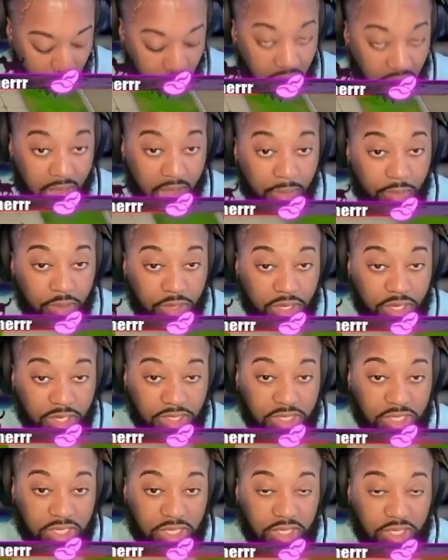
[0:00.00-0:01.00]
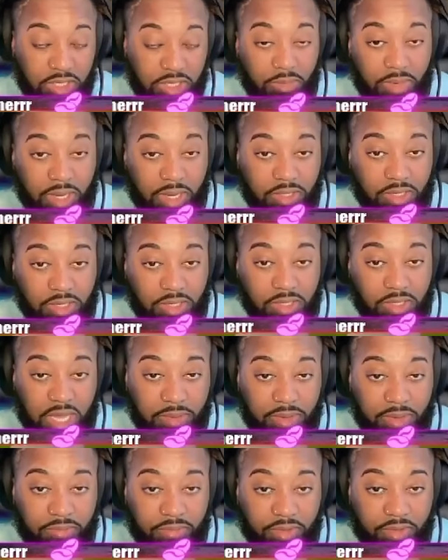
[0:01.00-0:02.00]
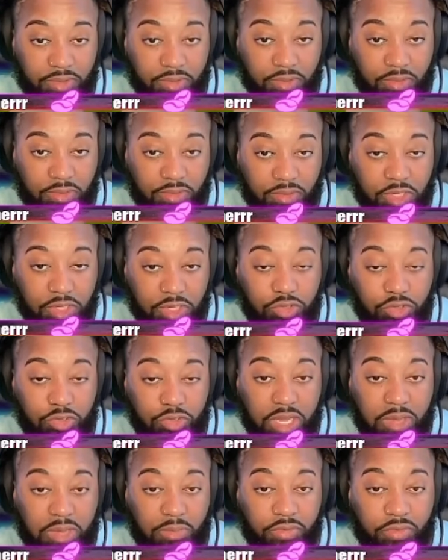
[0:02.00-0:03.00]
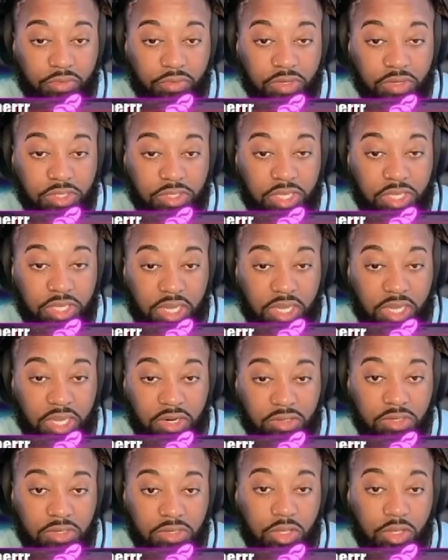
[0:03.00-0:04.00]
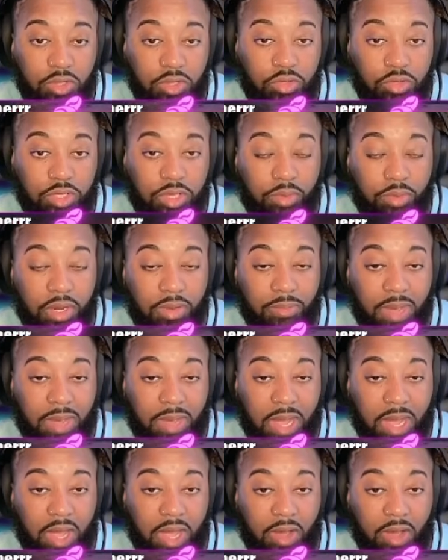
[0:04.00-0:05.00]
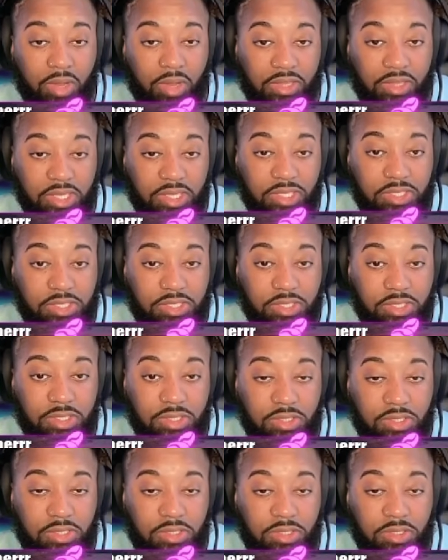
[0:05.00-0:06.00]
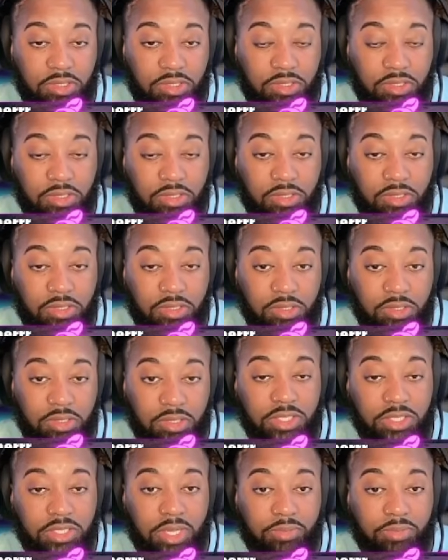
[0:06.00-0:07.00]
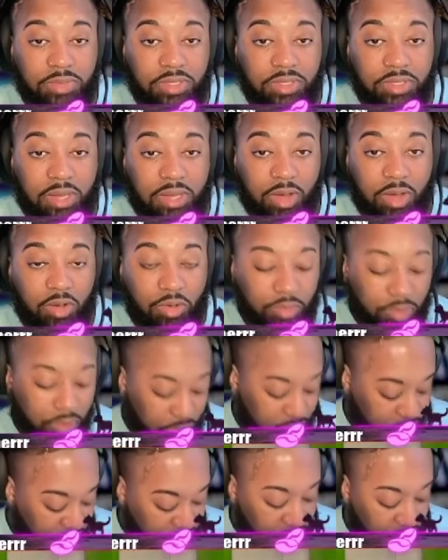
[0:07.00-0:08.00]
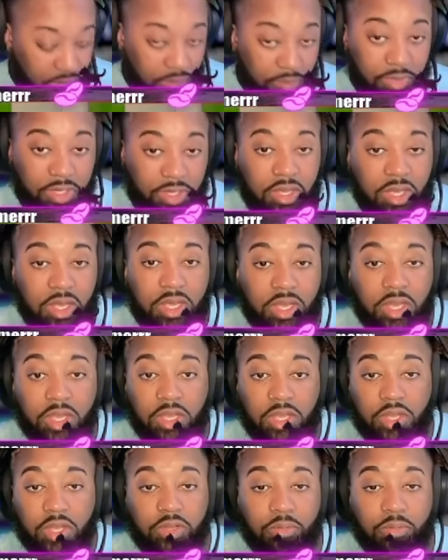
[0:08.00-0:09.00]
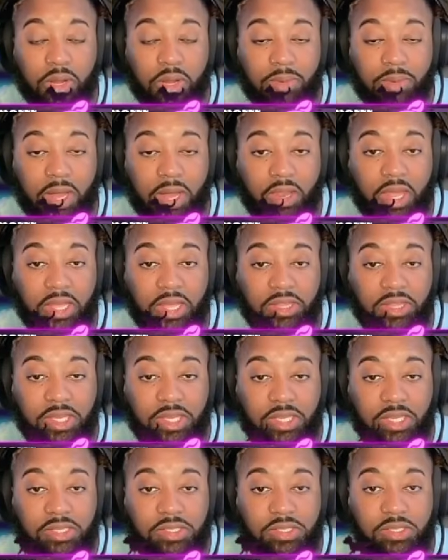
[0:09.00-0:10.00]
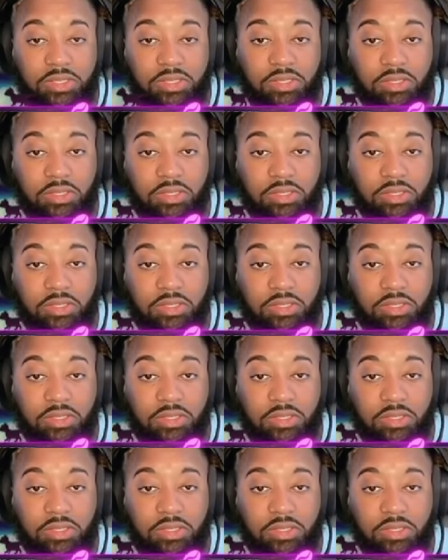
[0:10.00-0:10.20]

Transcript: I'm going to hit T to go back to the top-down view, because you can move your stairs. You can bring them out like this. This is something that my homegirl T taught me. You can bring them out like this,